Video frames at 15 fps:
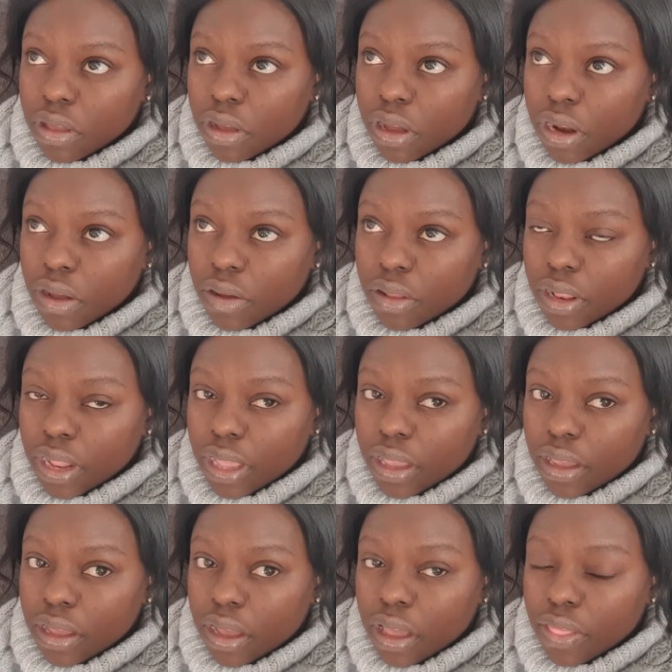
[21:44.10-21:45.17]
And I was
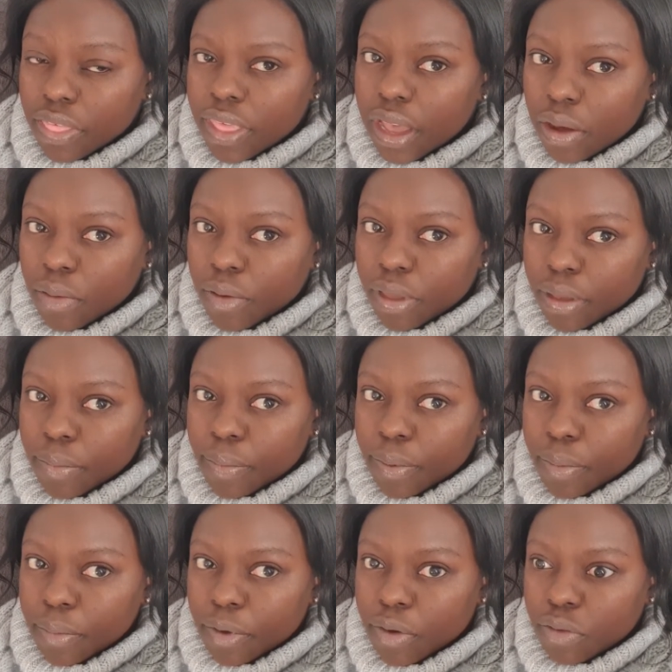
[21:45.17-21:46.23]
like, I think I'll keep
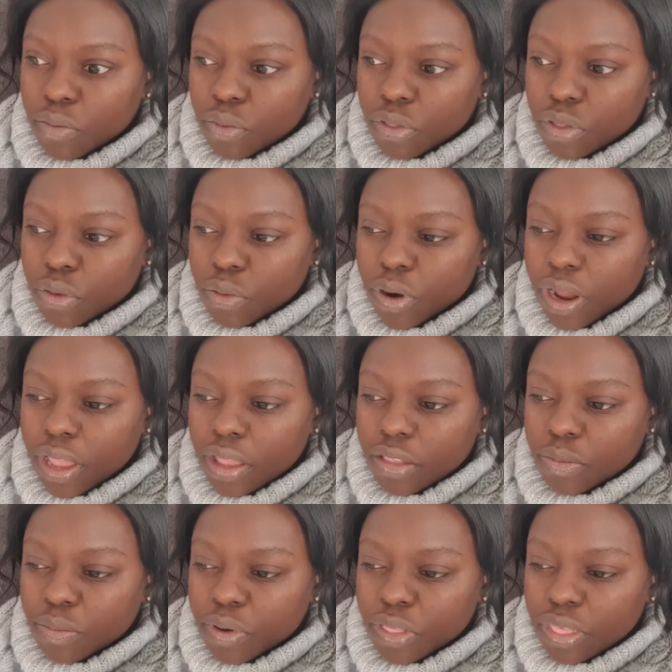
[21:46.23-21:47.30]
him because with
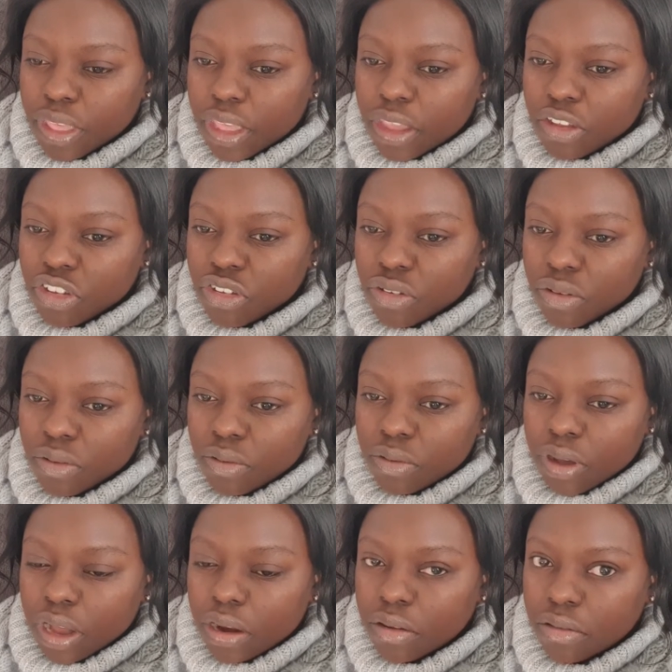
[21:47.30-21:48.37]
Uriah's breathing issue,
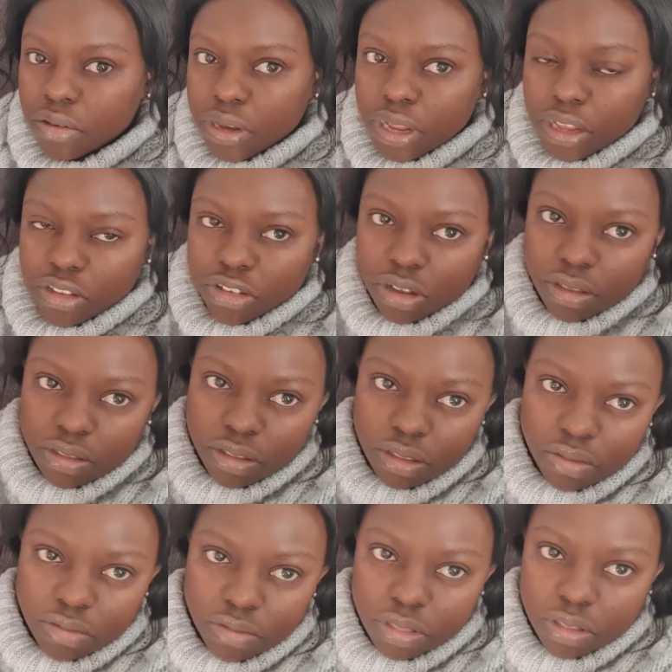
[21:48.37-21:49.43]
I don't take chances
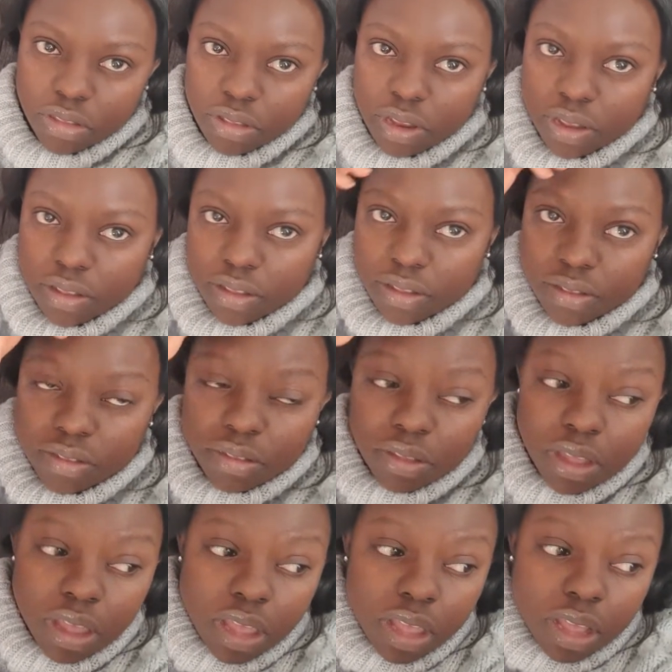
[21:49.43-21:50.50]
with this disease
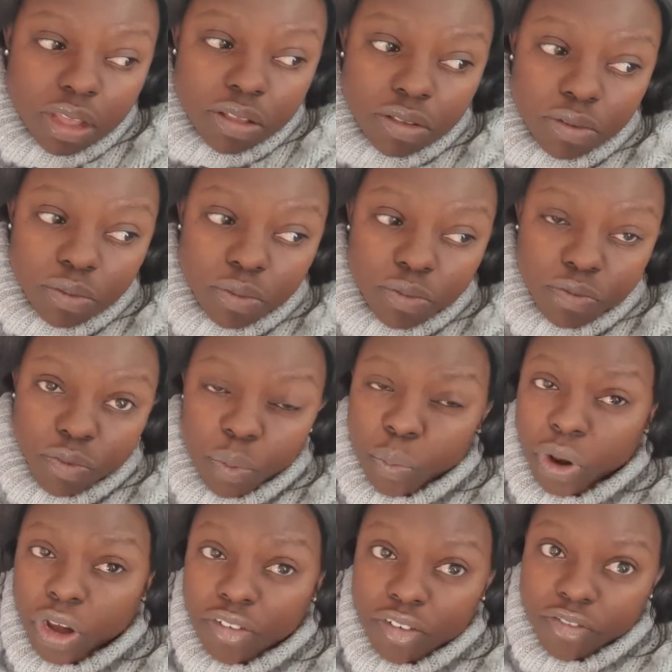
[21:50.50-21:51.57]
or
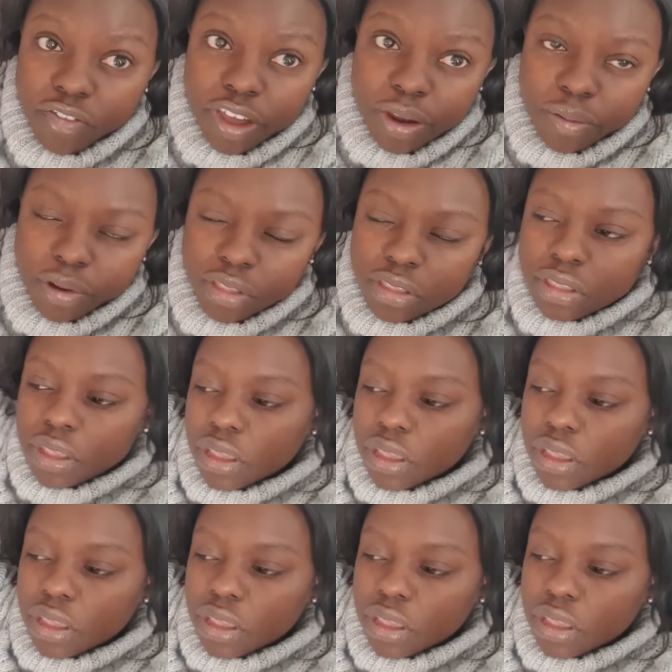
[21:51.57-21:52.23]
whatever virus.